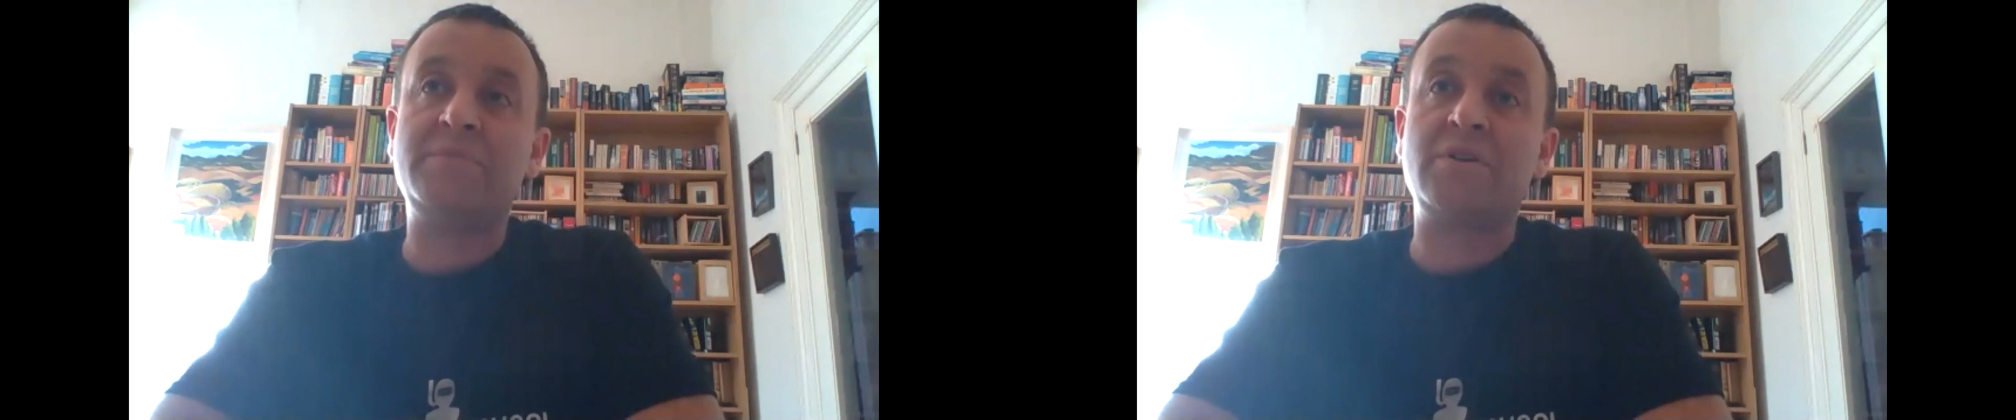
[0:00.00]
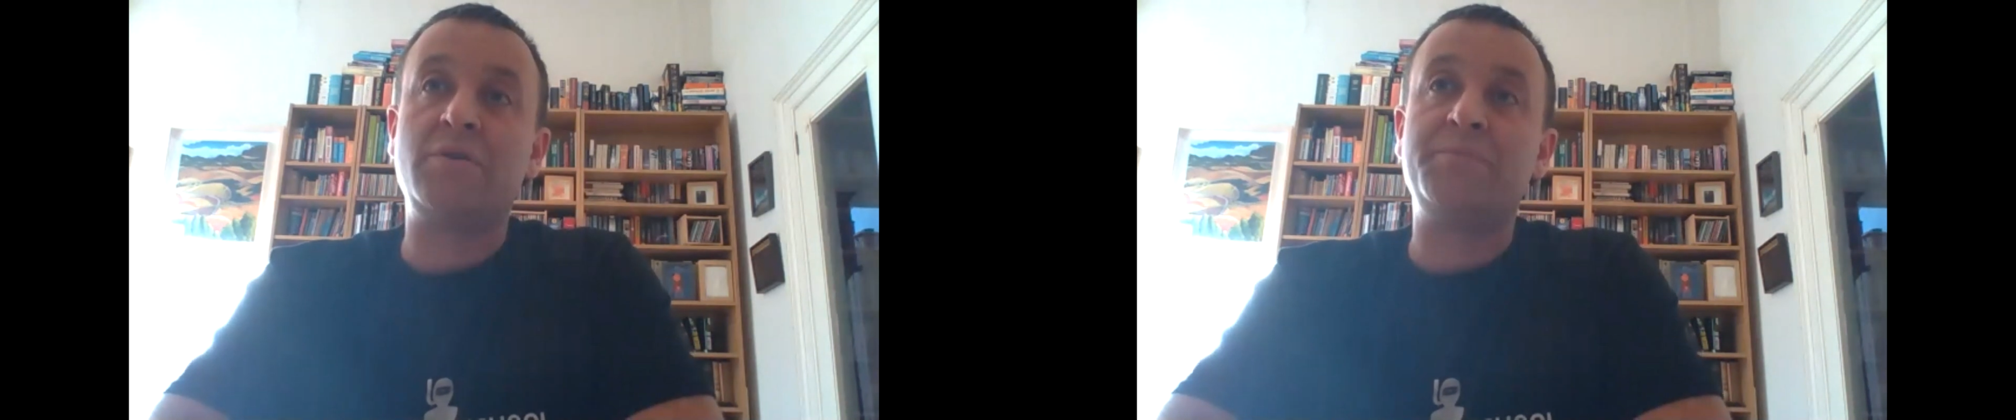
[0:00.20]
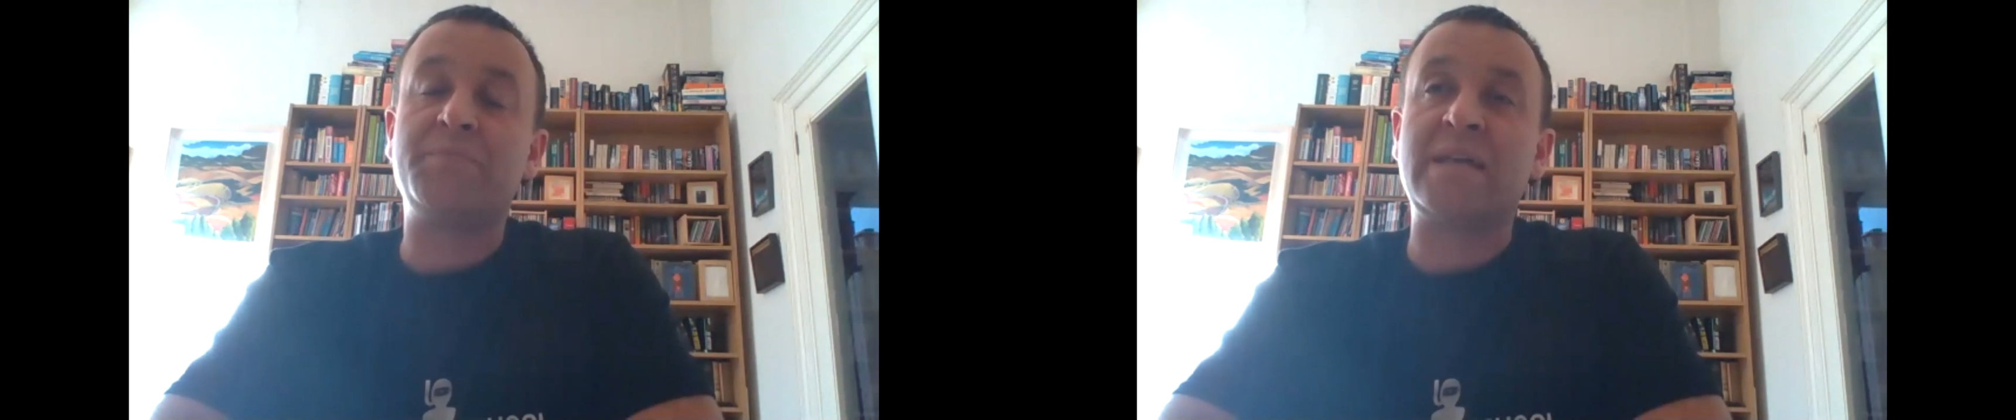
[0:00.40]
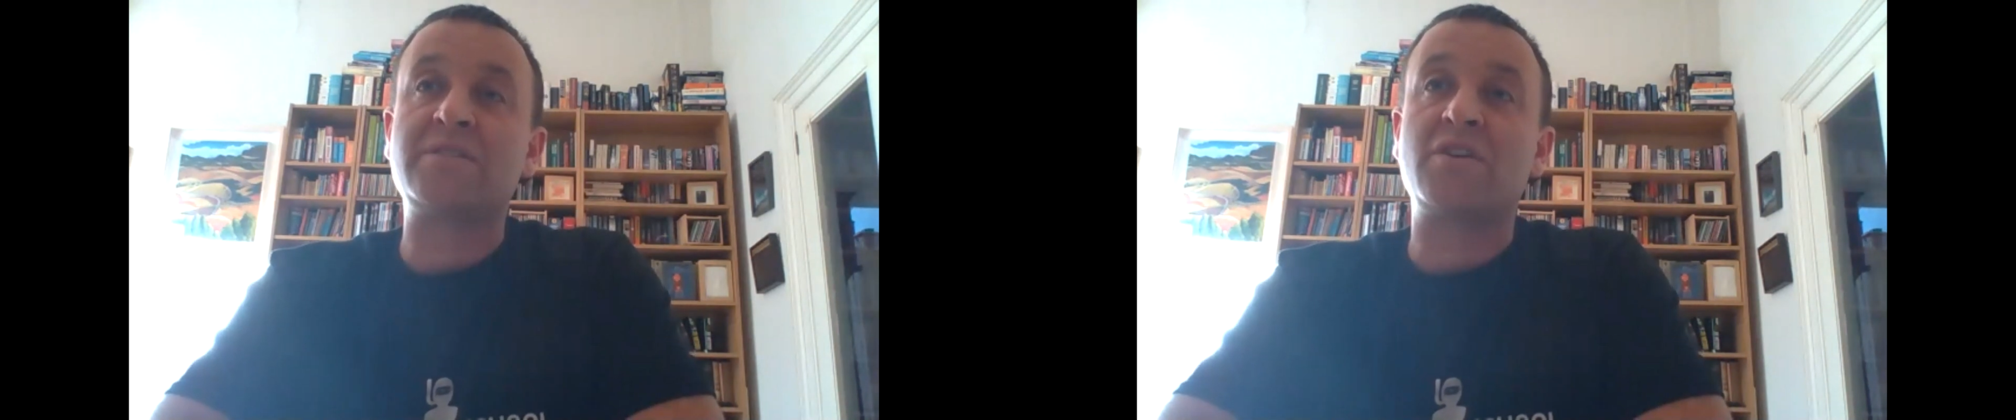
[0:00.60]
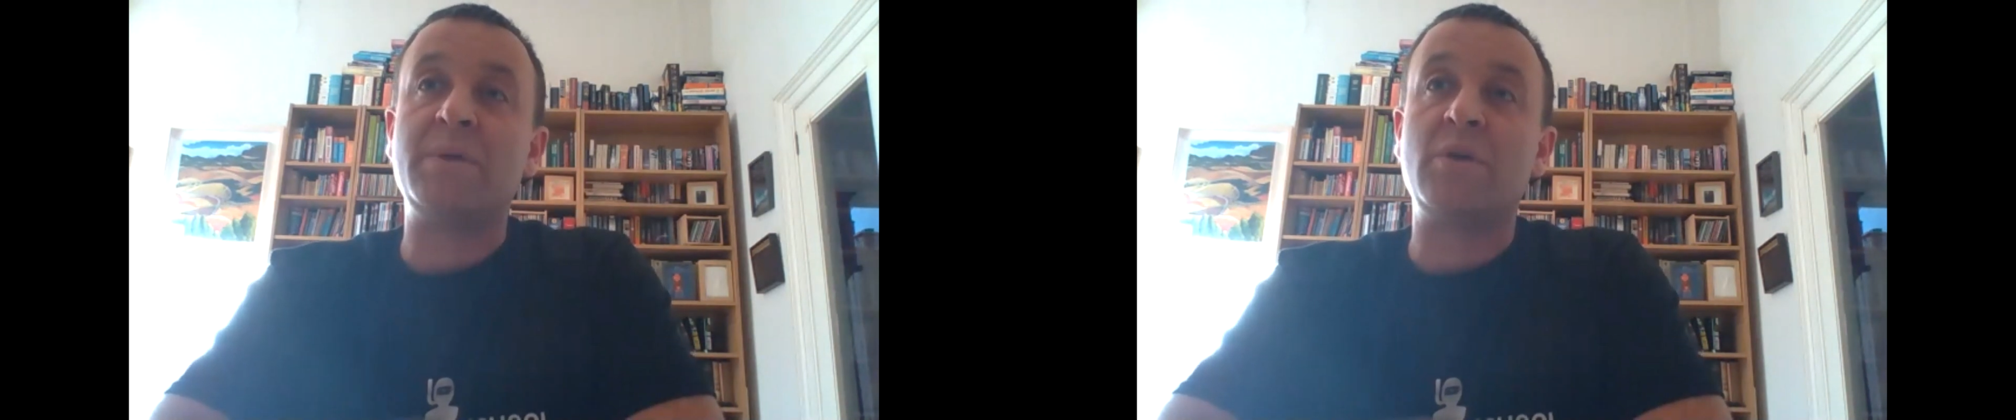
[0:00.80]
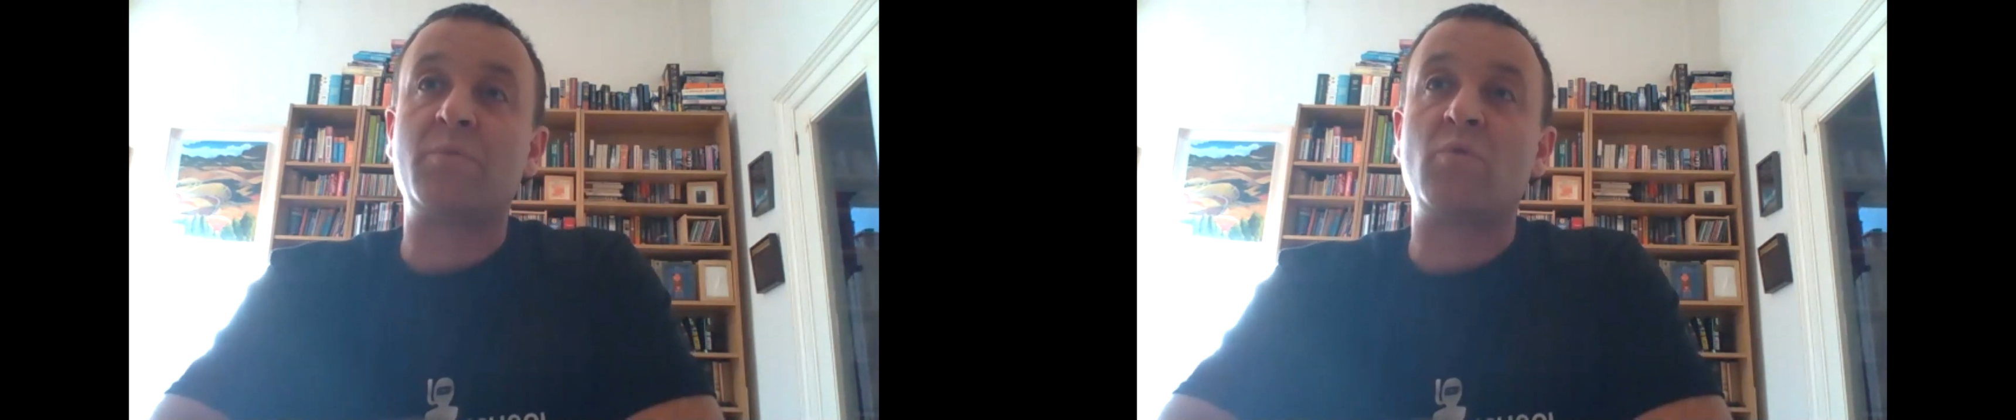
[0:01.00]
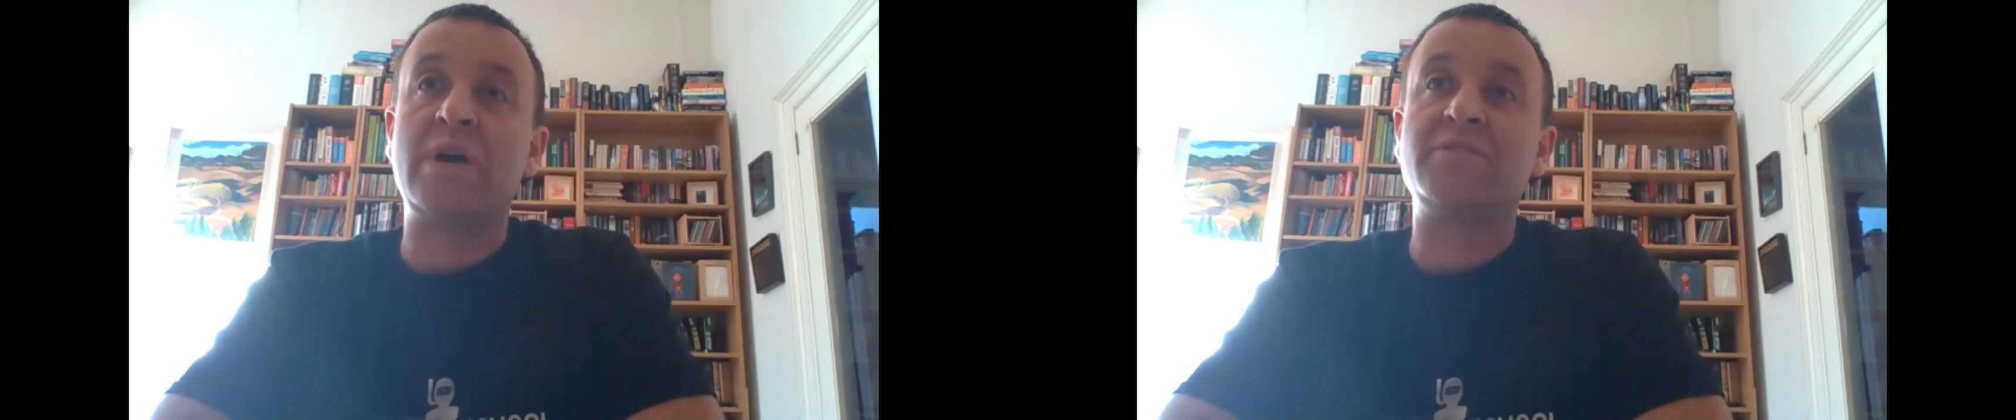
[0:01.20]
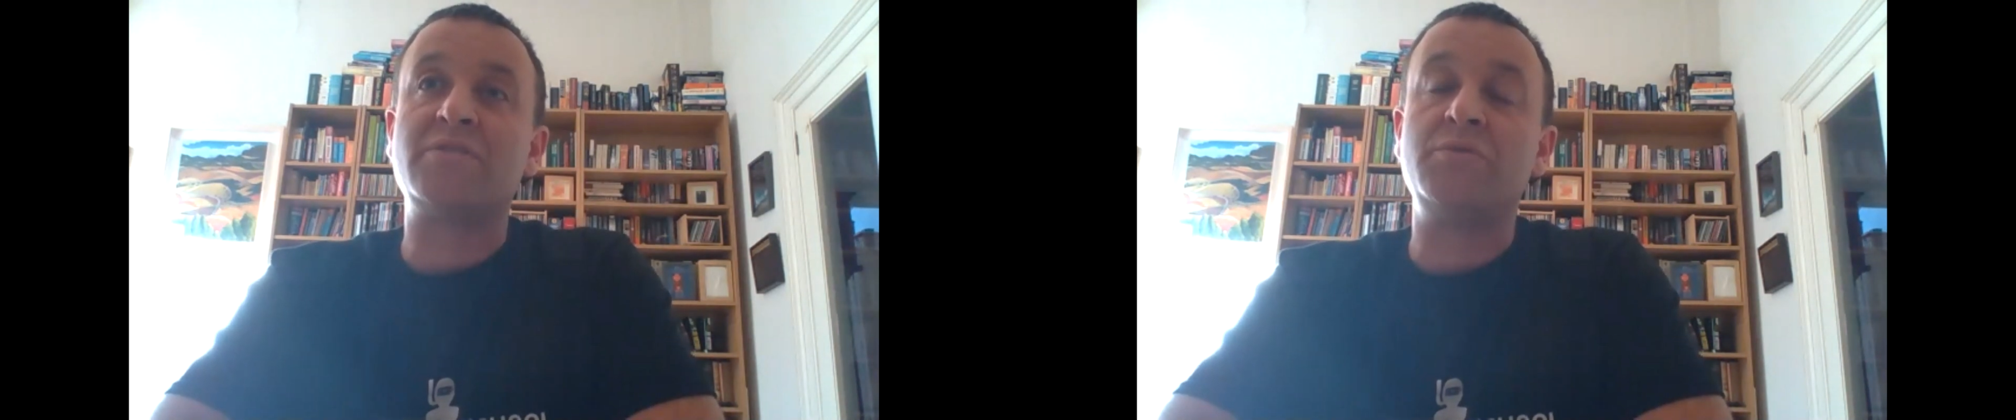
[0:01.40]
So that's coming up
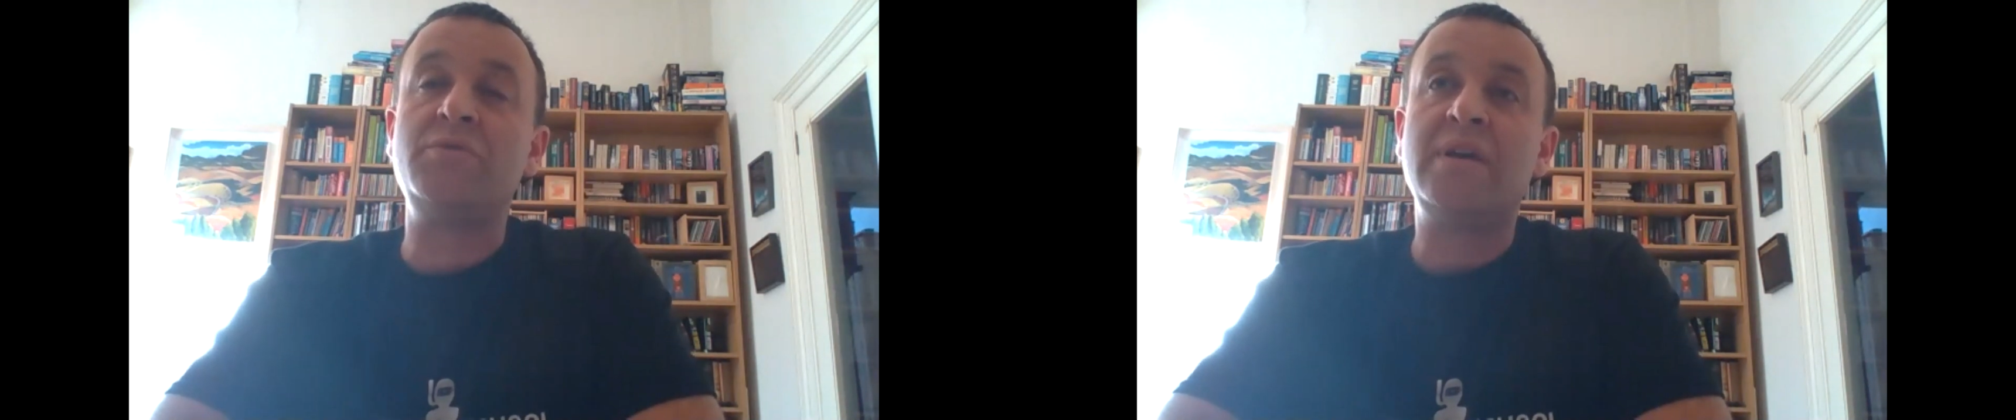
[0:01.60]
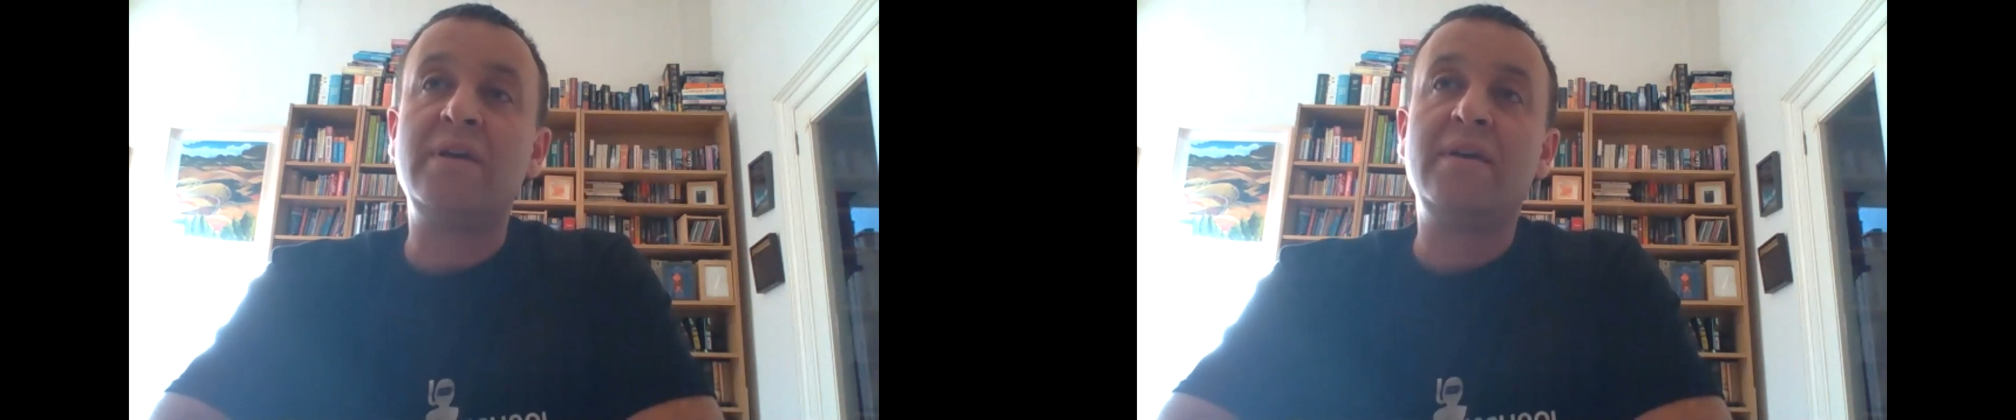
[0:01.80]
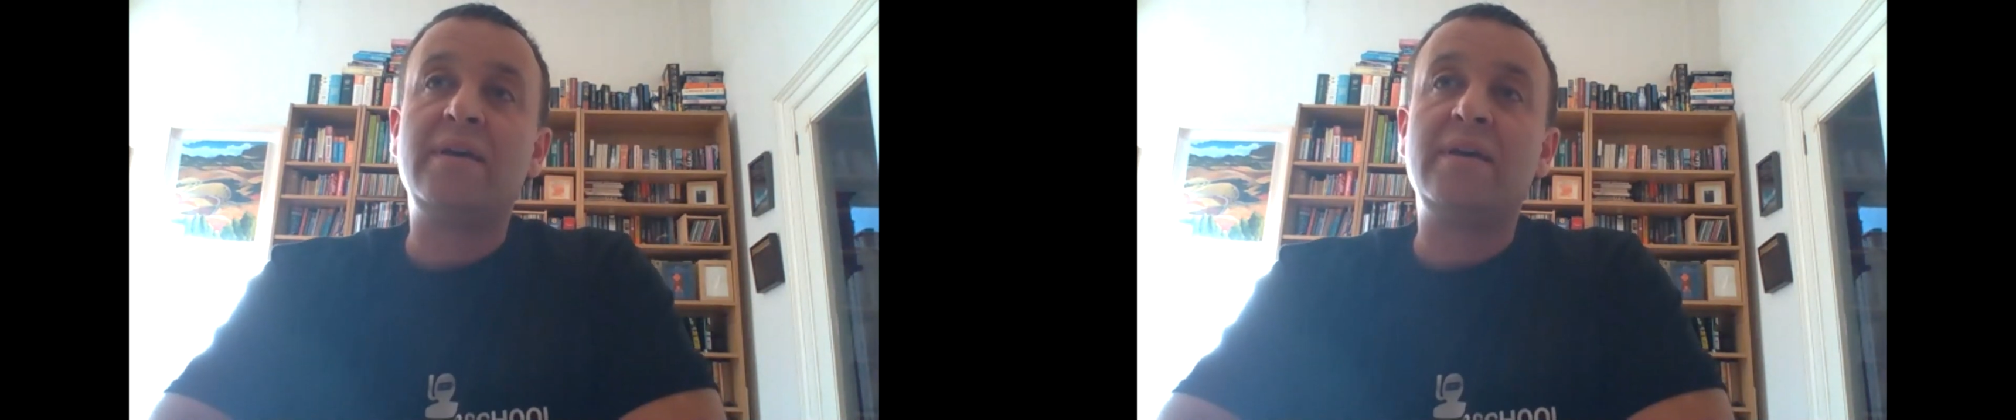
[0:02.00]
quite soon.